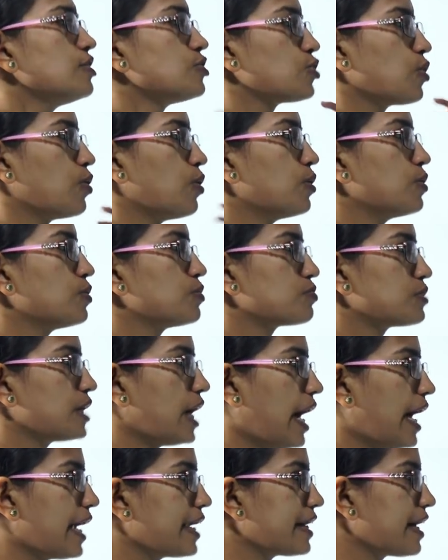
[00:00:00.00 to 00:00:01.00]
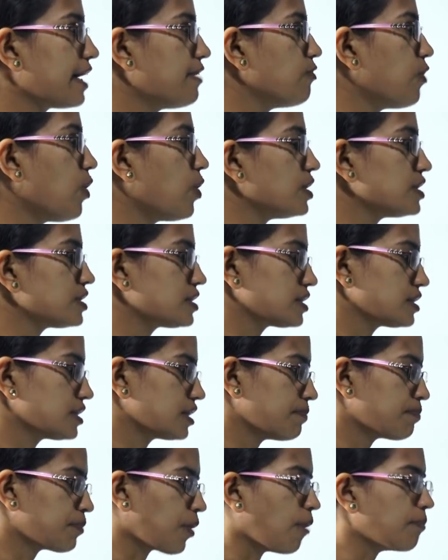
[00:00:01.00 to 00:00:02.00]
So, the idea was
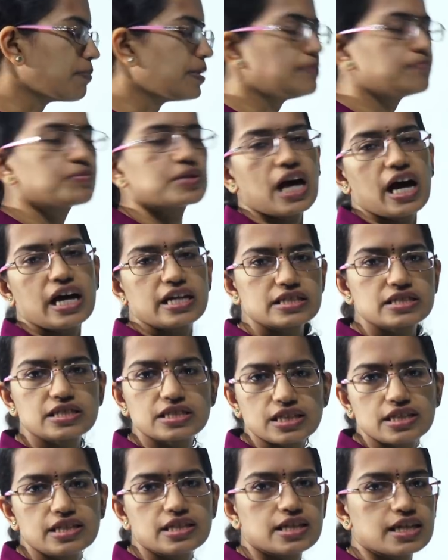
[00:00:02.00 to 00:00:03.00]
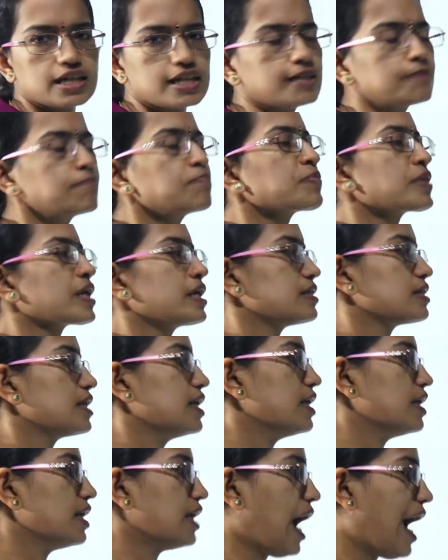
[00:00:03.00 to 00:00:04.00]
the problems are still there,
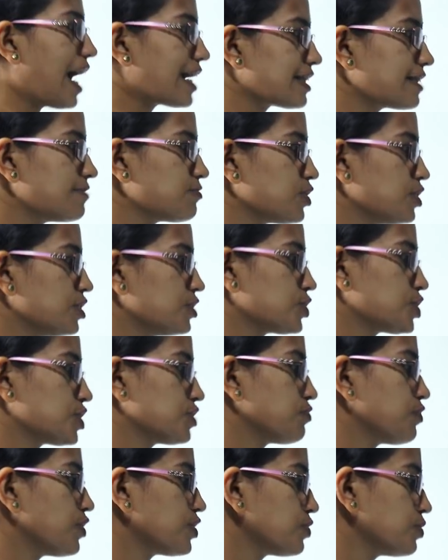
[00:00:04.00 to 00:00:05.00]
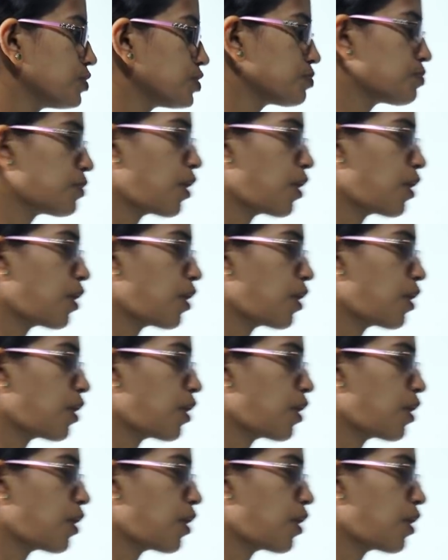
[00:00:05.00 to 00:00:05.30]
the active solutions for those